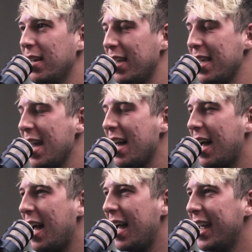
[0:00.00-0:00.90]
Yeah,
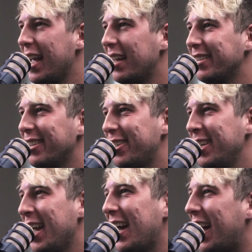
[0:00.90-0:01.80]
I
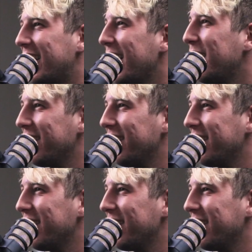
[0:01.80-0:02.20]
see. I like